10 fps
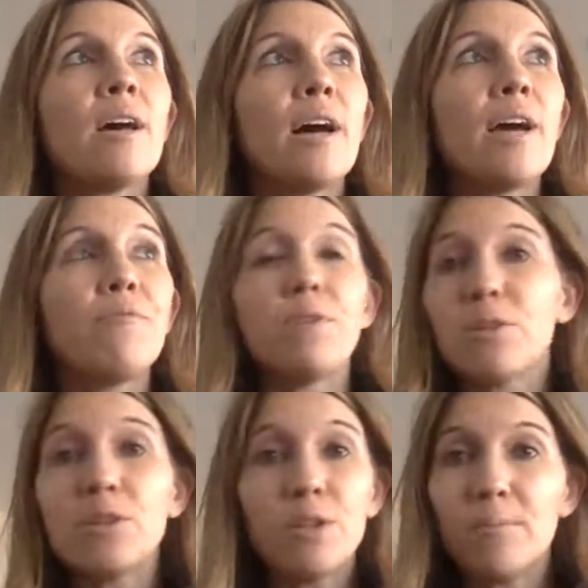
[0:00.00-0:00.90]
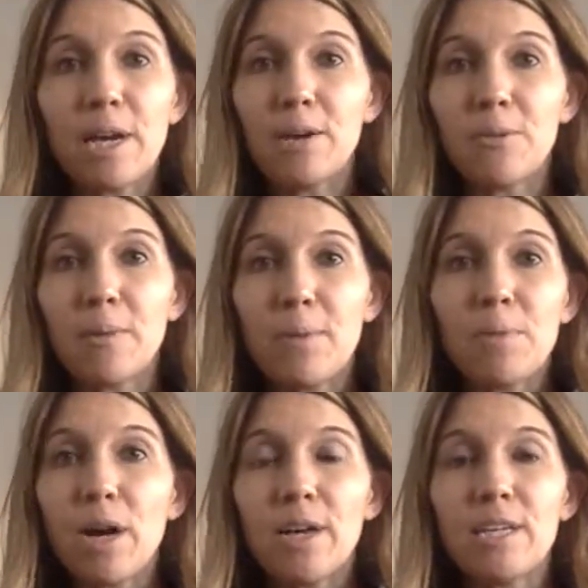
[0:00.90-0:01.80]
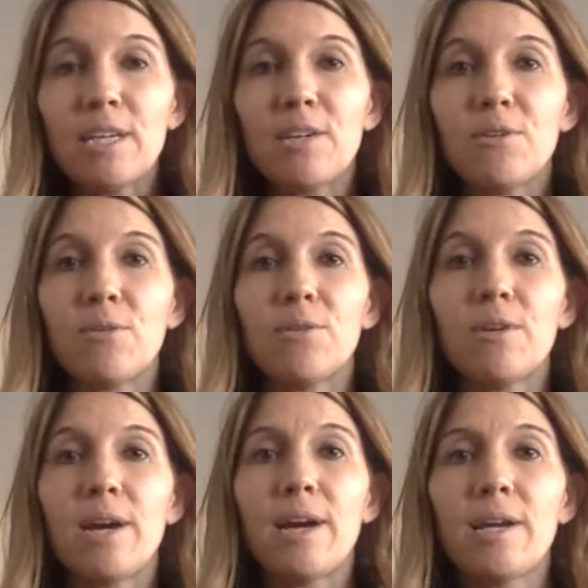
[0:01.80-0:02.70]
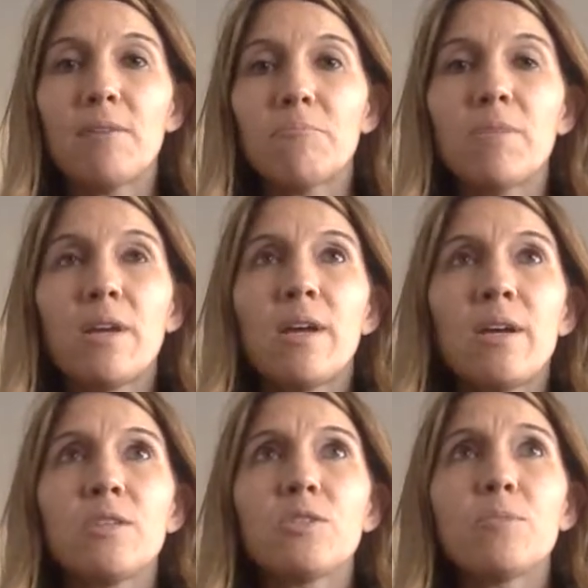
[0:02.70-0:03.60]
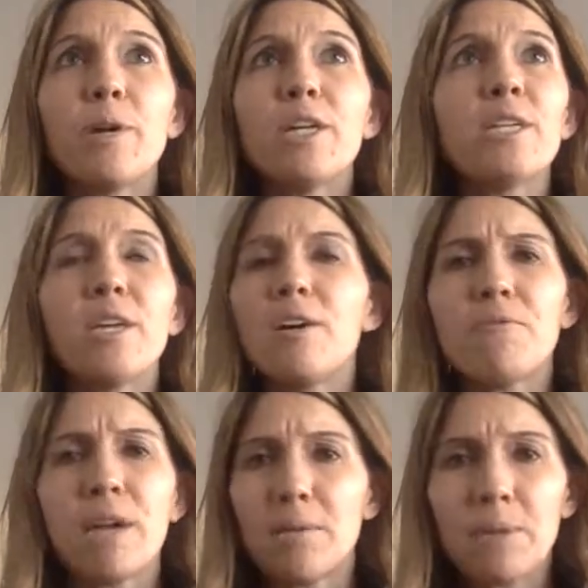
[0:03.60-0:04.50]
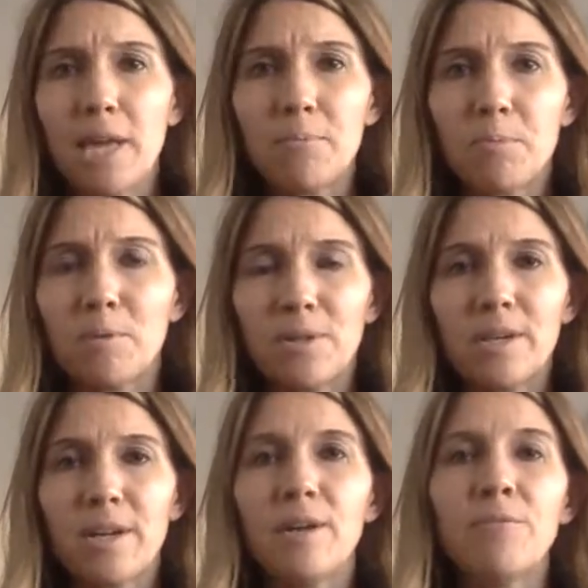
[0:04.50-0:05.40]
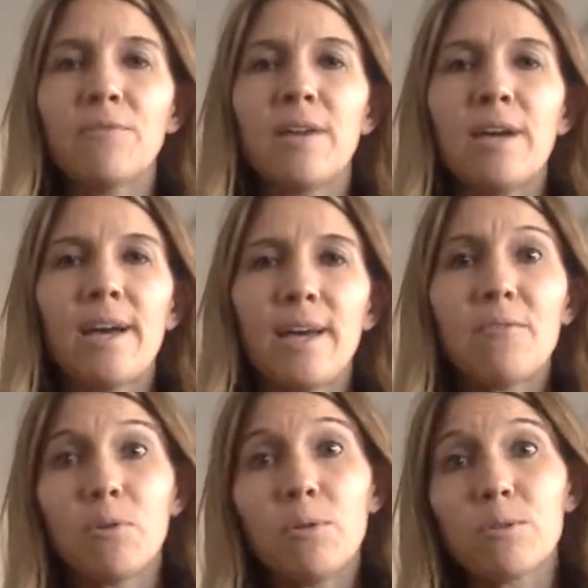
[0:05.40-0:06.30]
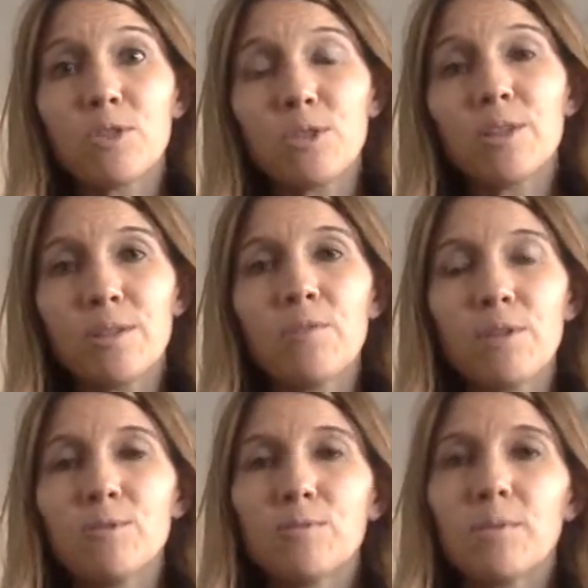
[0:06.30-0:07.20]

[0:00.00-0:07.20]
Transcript: I feel good about my body, or I am smart enough, I am capable enough. I have a whole journal of those,